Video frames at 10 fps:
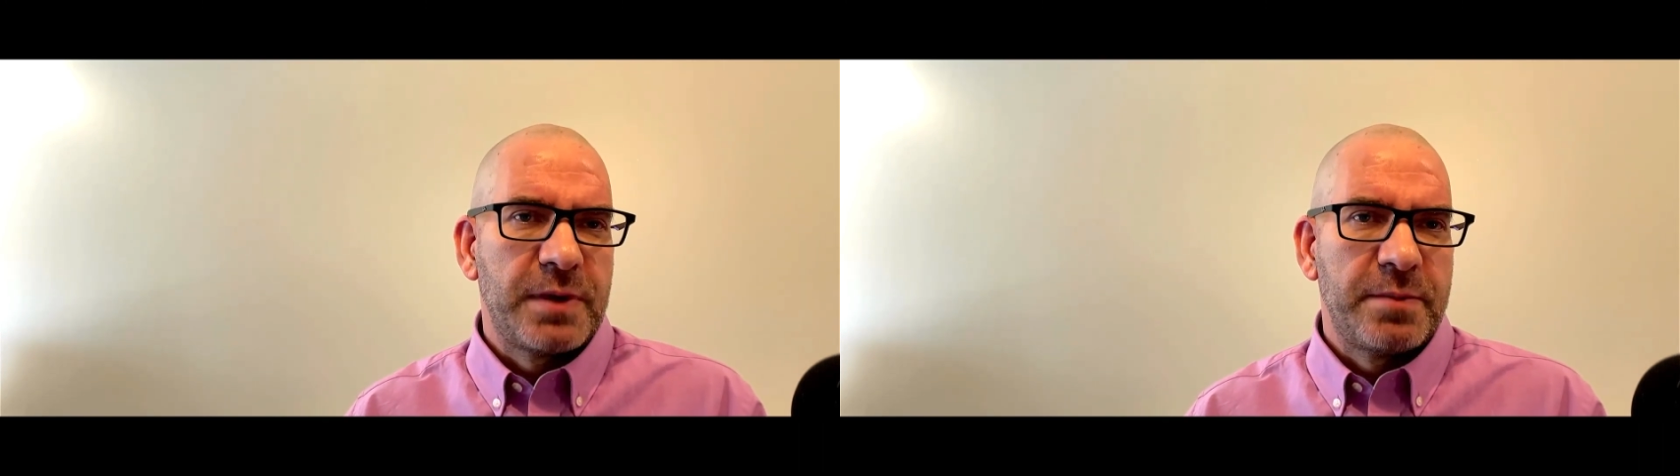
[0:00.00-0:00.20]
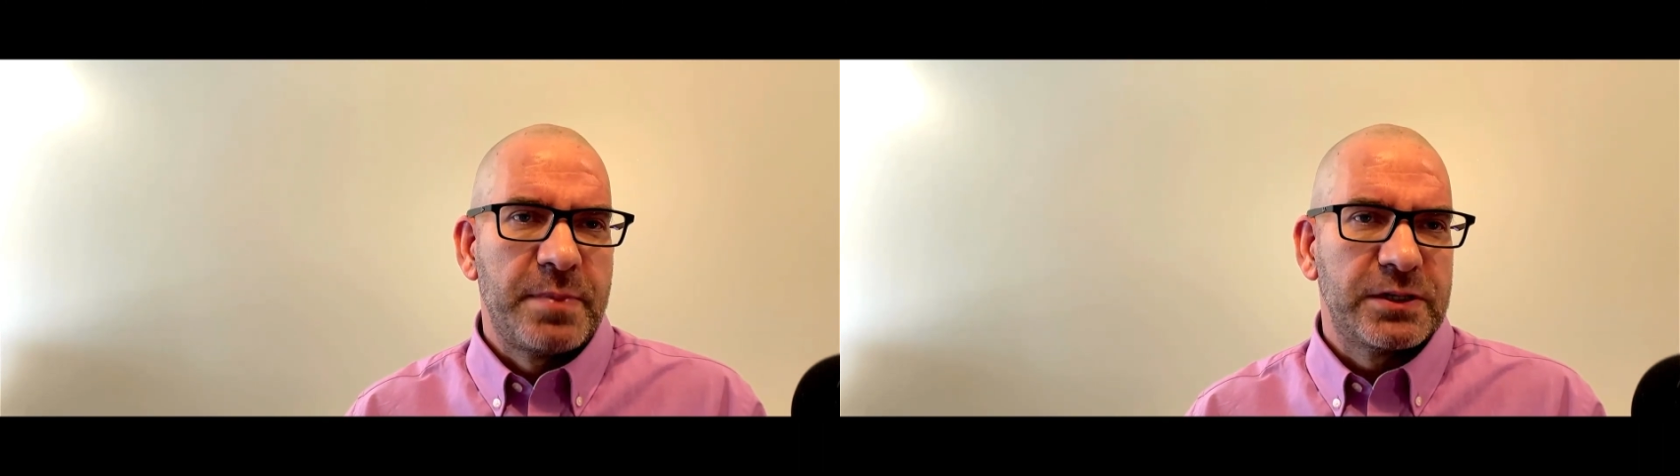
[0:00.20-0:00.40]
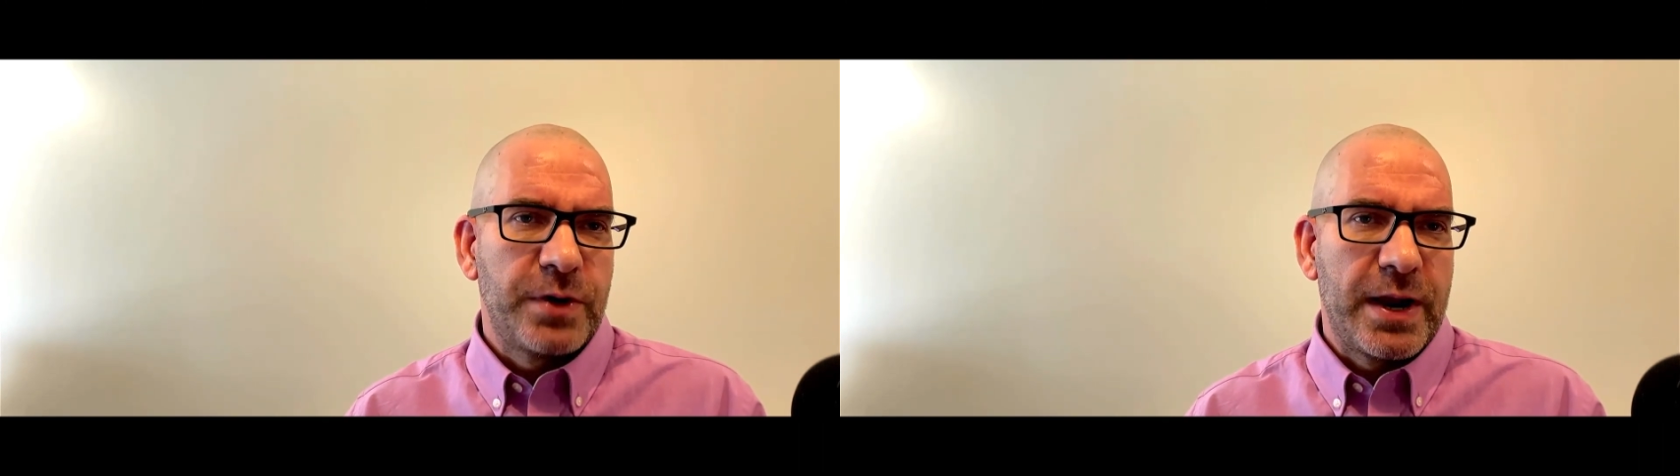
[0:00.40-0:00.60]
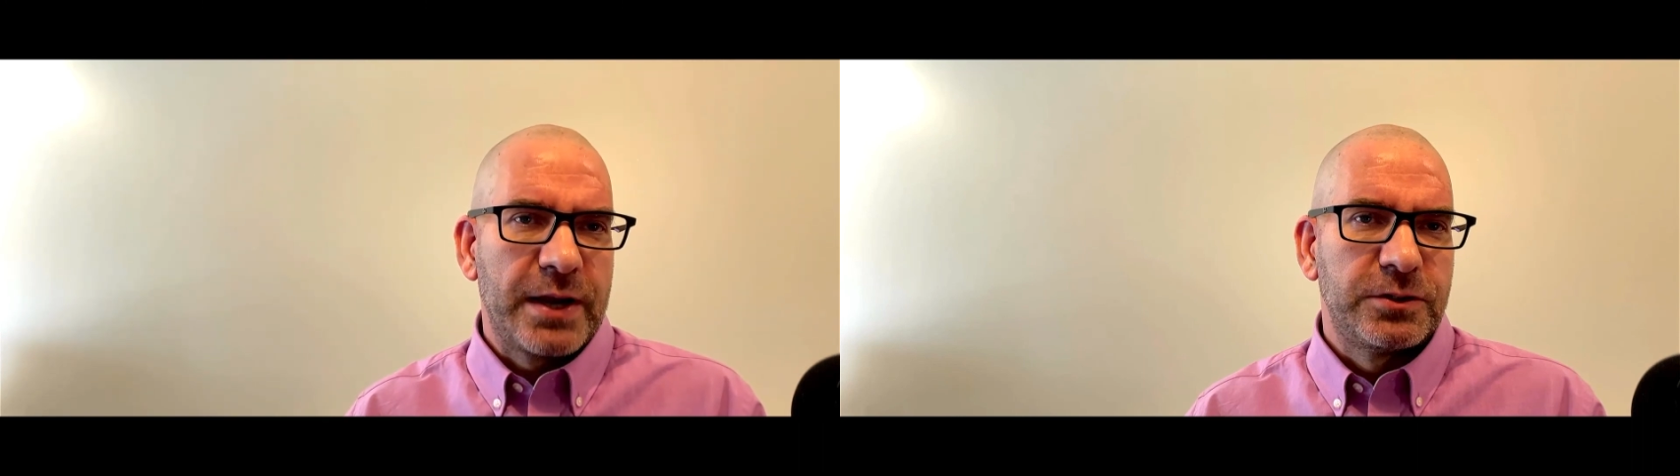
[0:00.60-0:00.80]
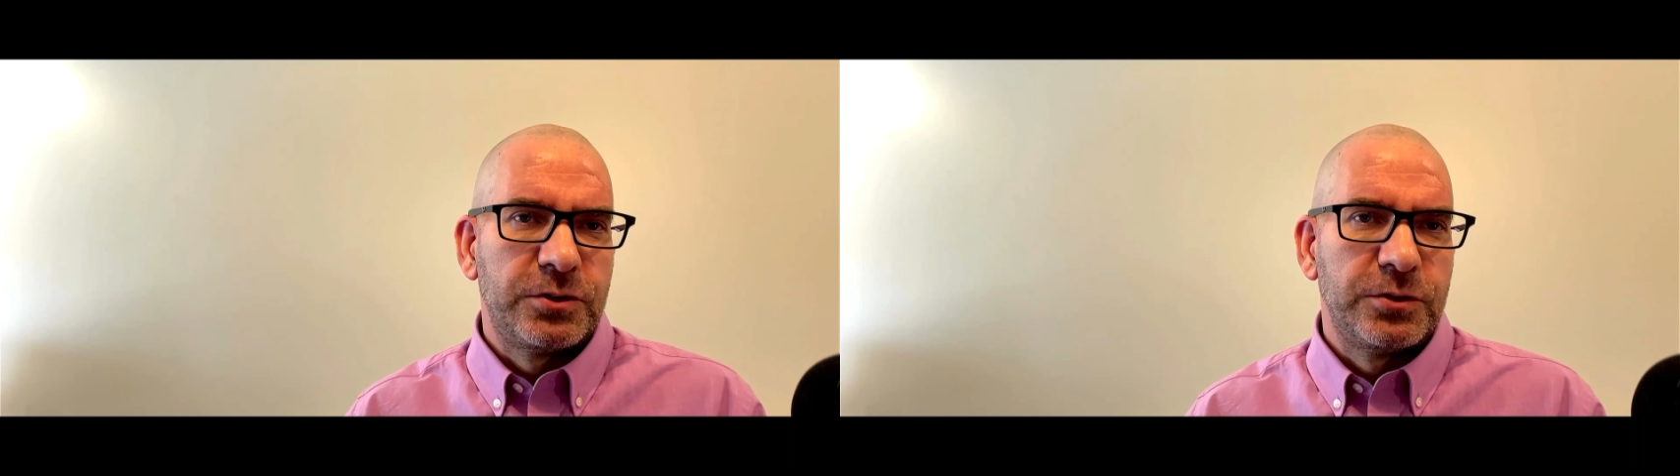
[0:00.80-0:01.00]
my best
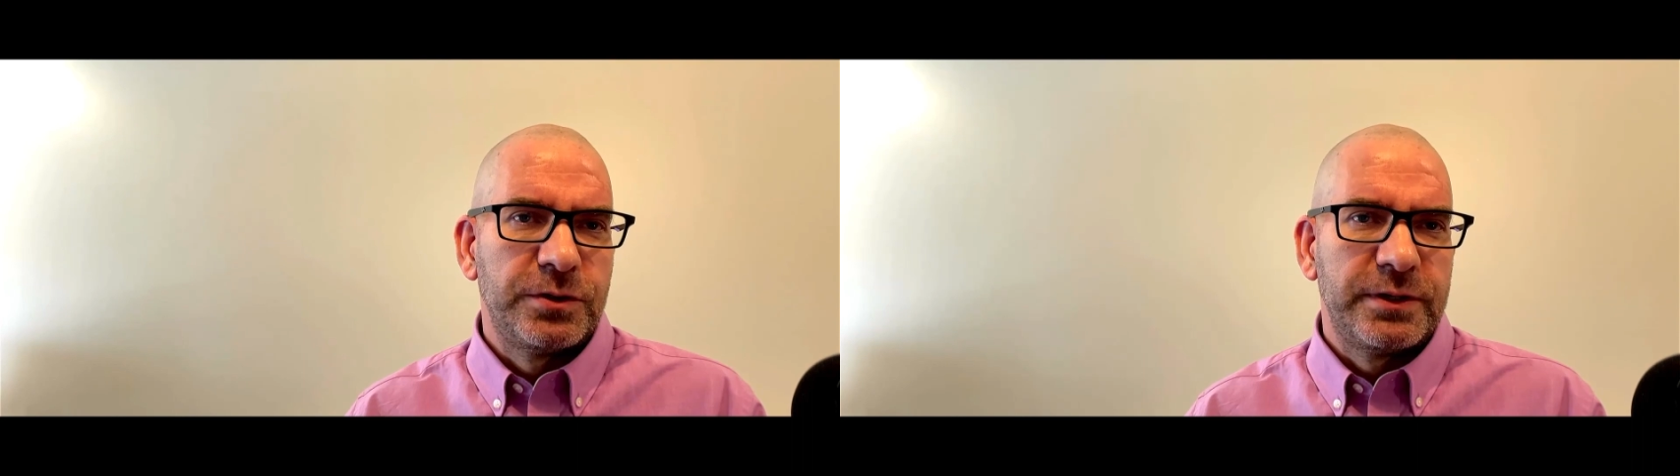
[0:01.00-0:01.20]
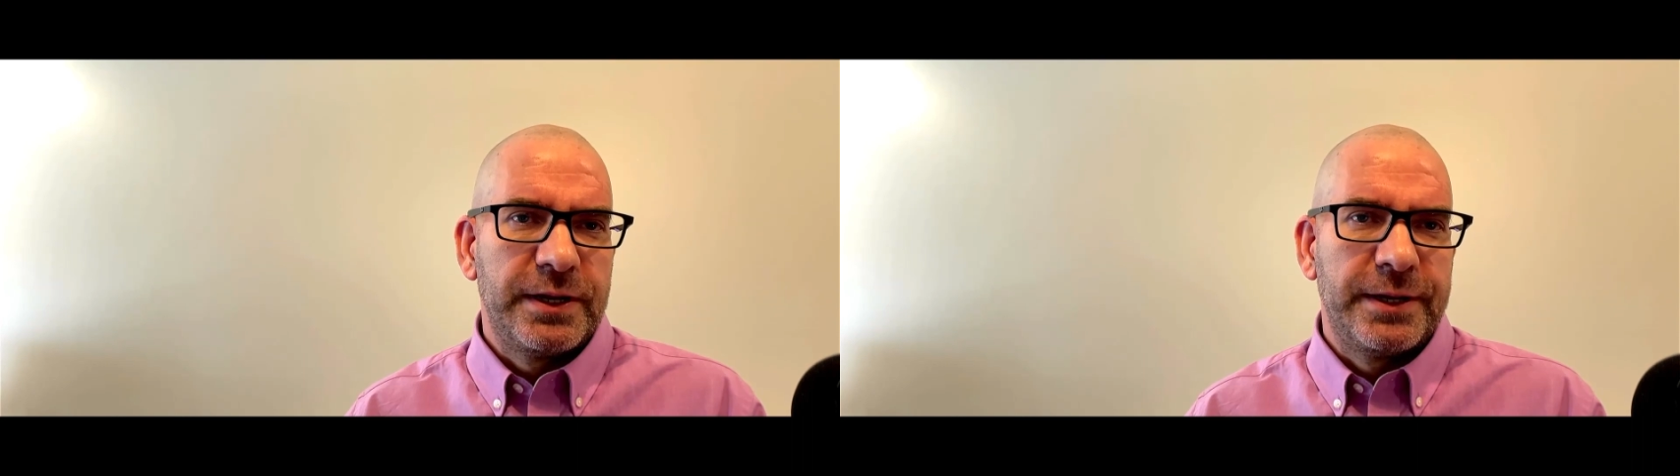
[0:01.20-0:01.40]
reaction to it.